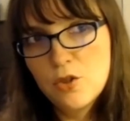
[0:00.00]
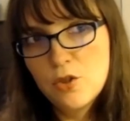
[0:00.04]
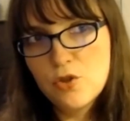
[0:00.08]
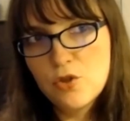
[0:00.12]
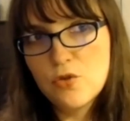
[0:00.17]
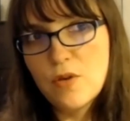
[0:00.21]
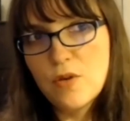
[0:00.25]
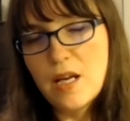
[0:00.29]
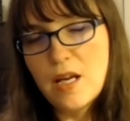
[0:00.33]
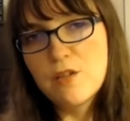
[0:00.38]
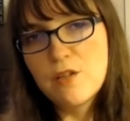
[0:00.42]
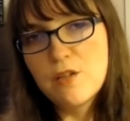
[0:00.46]

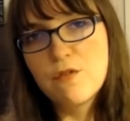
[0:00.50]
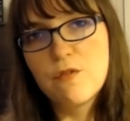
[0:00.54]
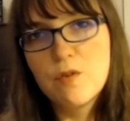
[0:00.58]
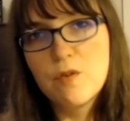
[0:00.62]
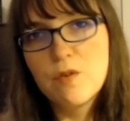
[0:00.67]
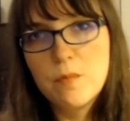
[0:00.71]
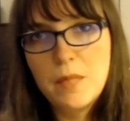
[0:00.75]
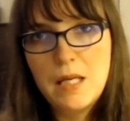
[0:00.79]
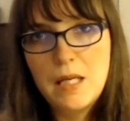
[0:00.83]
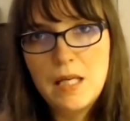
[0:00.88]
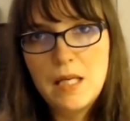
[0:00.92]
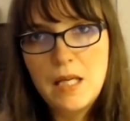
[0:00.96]
transfer
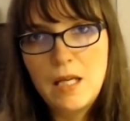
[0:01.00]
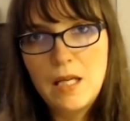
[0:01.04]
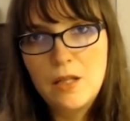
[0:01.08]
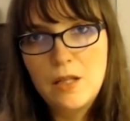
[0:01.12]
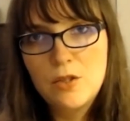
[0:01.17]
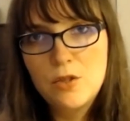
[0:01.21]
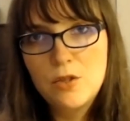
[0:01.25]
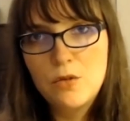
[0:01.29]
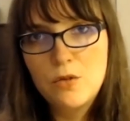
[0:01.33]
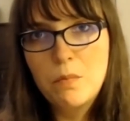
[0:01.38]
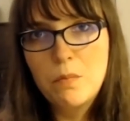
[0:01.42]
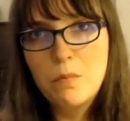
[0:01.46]
meaning
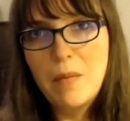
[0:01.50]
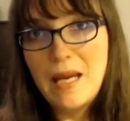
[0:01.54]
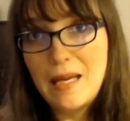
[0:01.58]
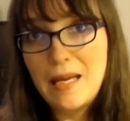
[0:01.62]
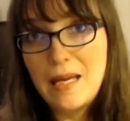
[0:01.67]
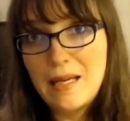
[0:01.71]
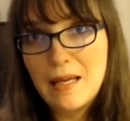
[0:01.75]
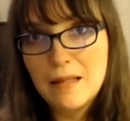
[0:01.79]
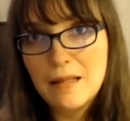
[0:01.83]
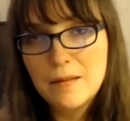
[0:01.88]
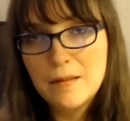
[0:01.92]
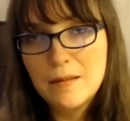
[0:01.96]
to
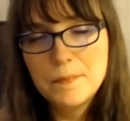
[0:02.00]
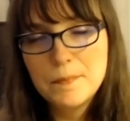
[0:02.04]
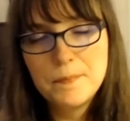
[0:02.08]
baking.